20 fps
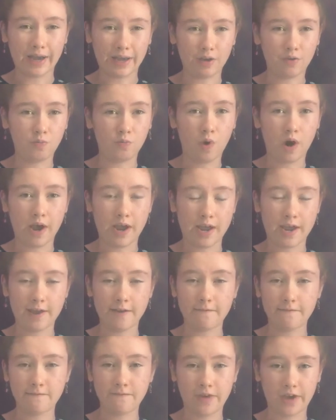and white
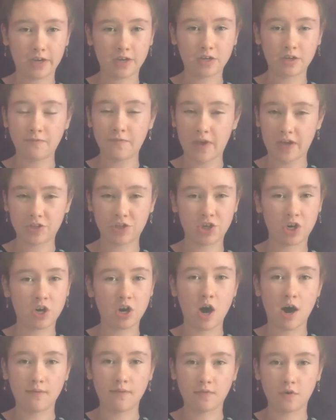fiction
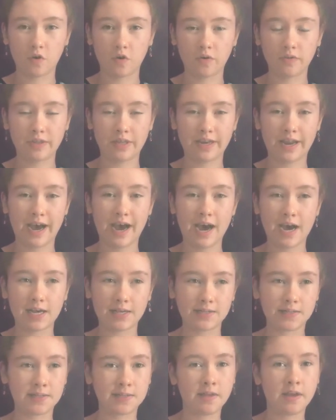novel that
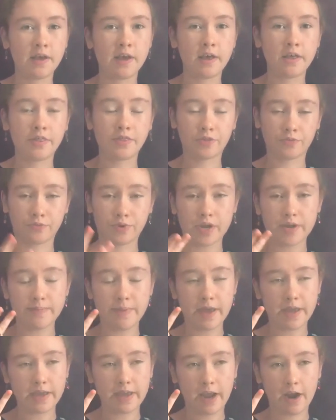has three
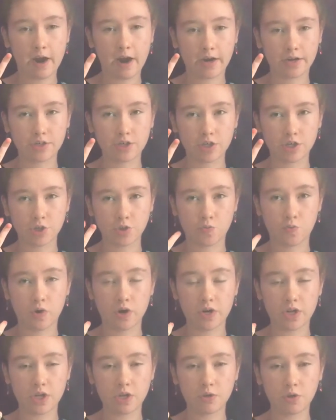main characters,
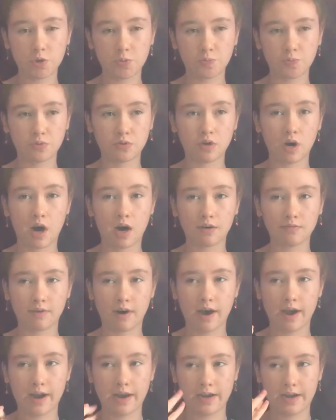one huge plot
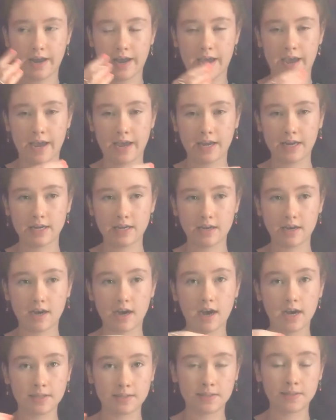line, and
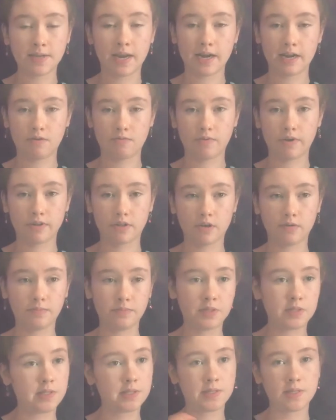a steady rhythm.
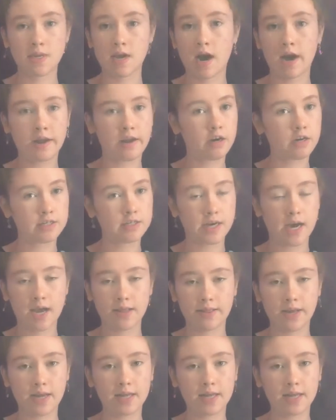This is not your type.